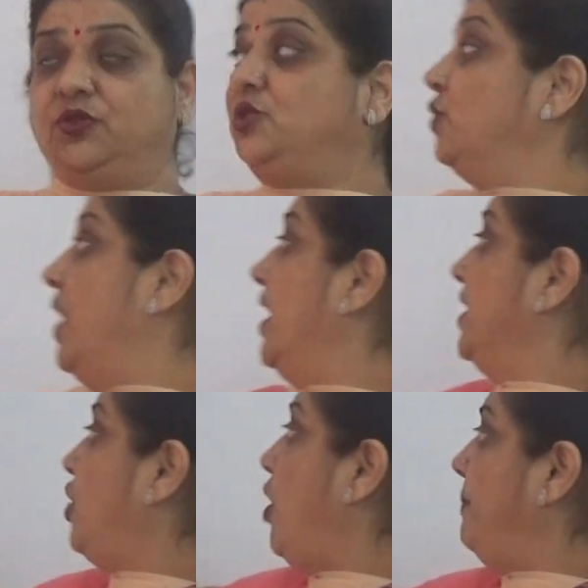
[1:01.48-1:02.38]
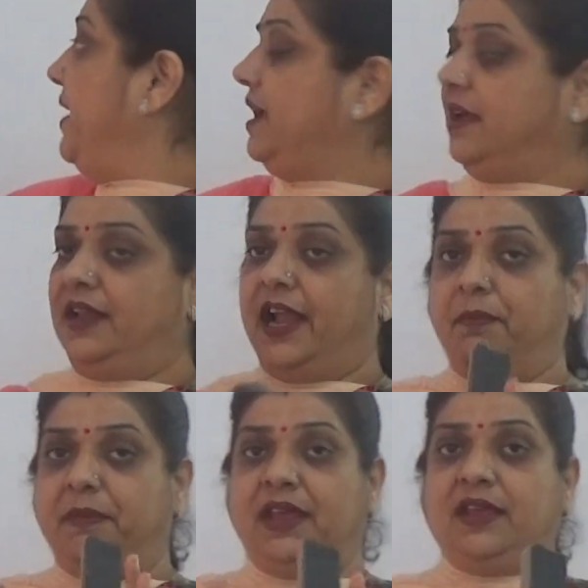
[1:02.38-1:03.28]
to our topic,
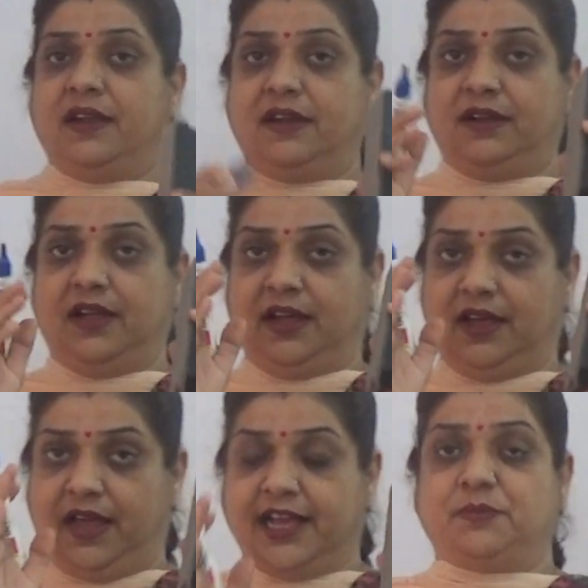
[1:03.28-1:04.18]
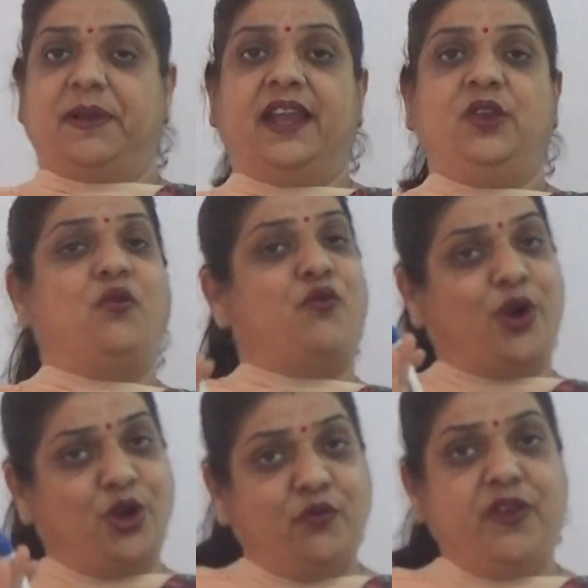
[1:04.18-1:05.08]
let me explain you
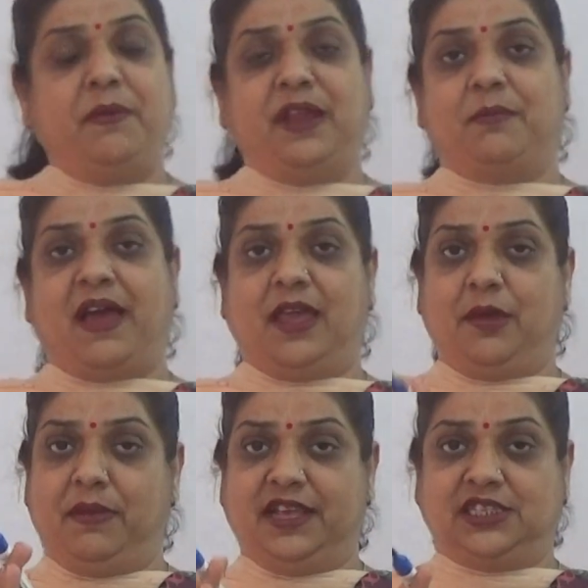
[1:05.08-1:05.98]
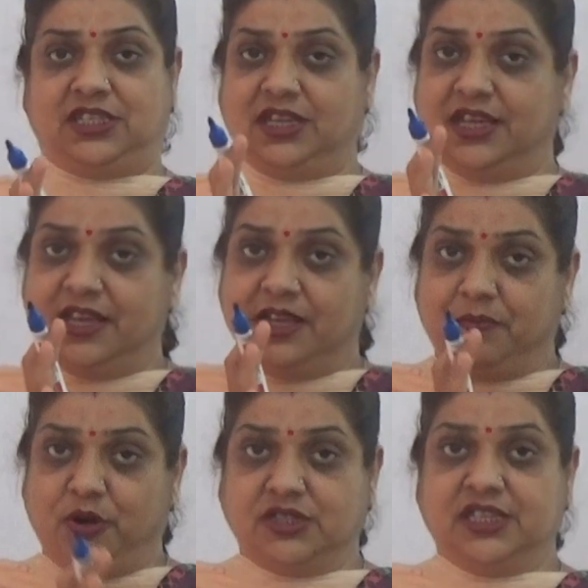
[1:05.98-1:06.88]
what do we mean by image
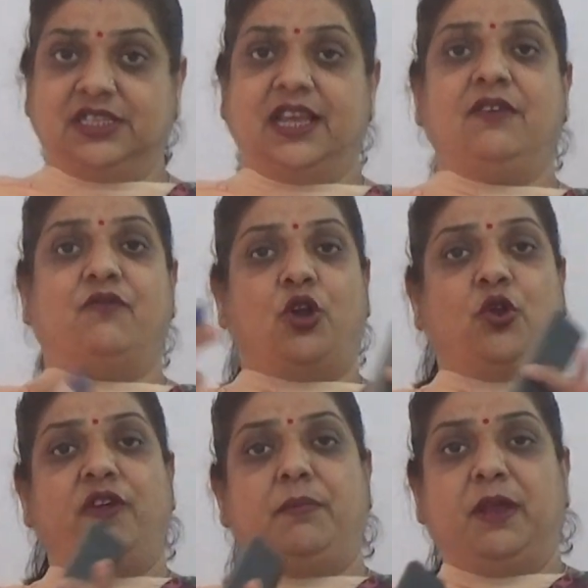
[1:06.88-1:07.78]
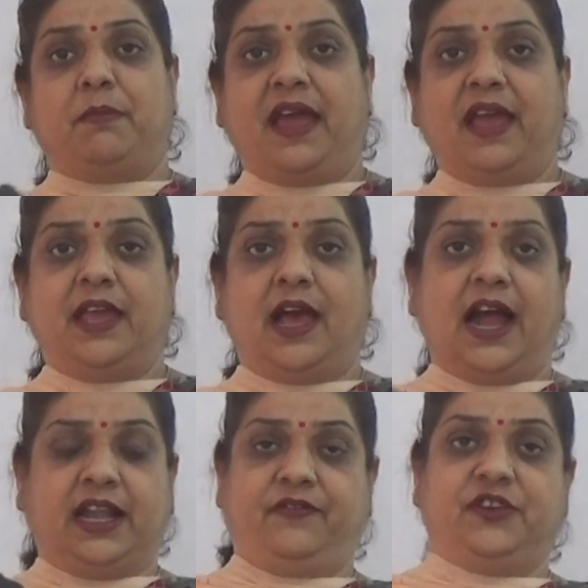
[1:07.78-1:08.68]
processing, what do we mean by
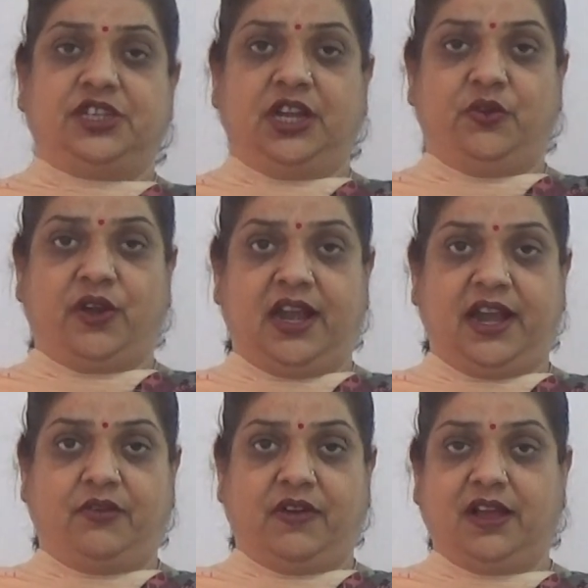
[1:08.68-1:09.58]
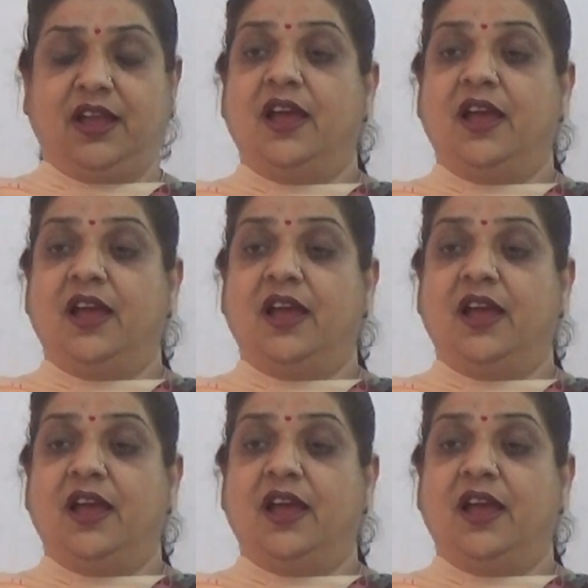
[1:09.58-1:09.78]
artificial neural network.